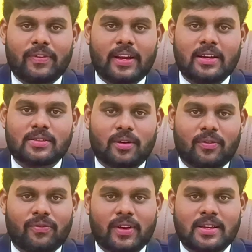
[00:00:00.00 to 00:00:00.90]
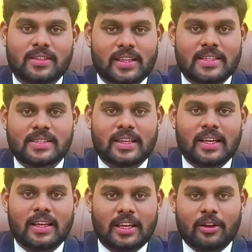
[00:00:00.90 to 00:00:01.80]
field softwares
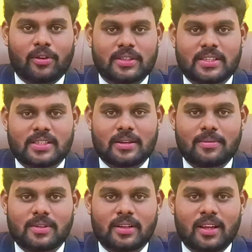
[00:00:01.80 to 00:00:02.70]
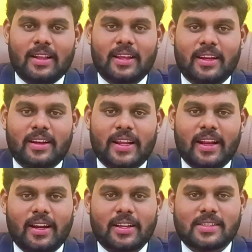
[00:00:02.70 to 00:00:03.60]
installed in our systems, and then
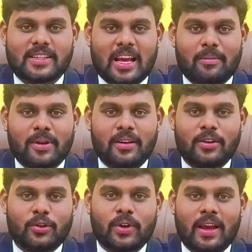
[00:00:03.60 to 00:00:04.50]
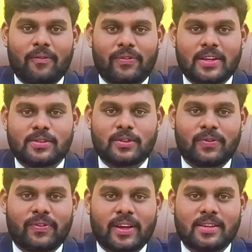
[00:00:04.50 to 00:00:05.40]
director's cabin to have
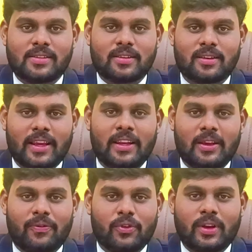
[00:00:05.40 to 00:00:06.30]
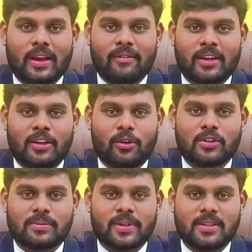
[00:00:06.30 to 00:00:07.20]
face-to-face any, if you have any
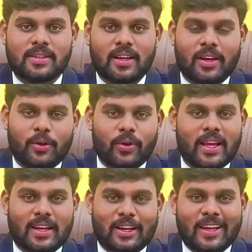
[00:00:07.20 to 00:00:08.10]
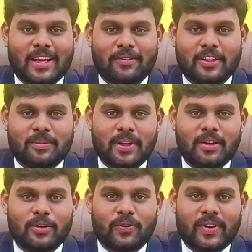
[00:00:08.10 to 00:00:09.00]
doubts means you can clear with
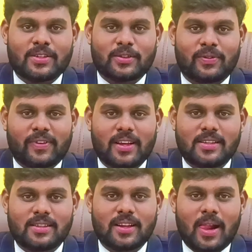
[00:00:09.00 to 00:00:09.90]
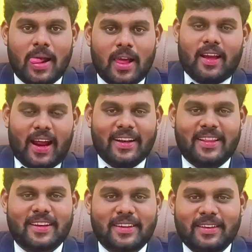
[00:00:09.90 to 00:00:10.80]
me to face-to-face, and
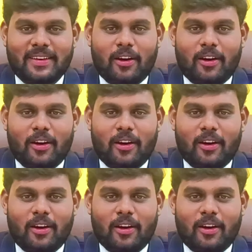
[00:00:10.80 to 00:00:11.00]
then